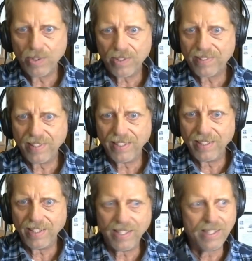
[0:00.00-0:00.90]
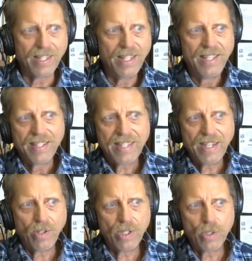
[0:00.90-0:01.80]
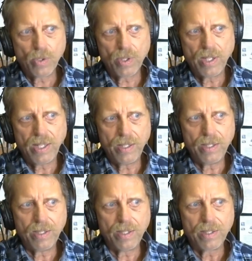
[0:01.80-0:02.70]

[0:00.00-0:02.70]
see and carrying on a